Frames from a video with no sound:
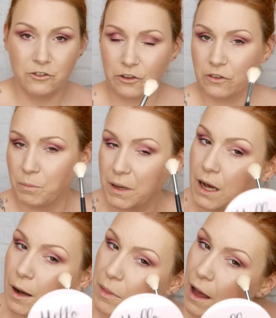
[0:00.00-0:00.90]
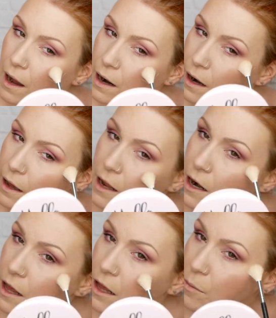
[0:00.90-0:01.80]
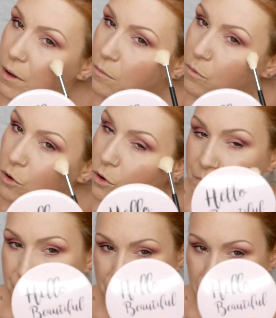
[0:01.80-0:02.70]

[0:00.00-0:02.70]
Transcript: just to pick up that highlight a little bit more.